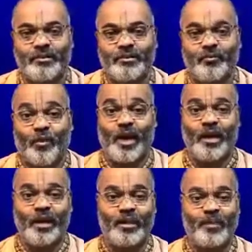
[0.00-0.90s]

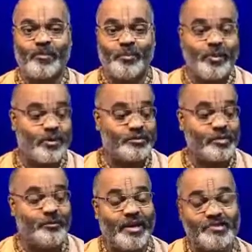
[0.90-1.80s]
Why? Because
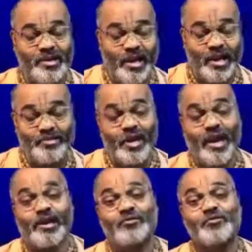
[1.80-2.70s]
the message
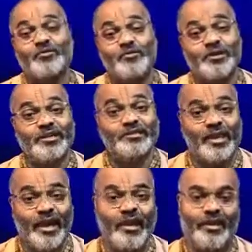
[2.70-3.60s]
has to
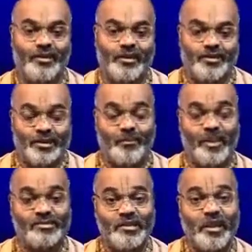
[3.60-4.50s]
descend, the
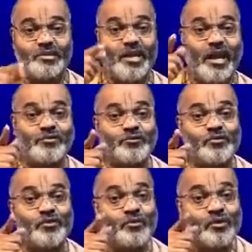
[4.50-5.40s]
message has
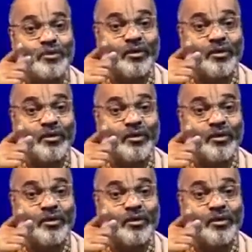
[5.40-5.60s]
to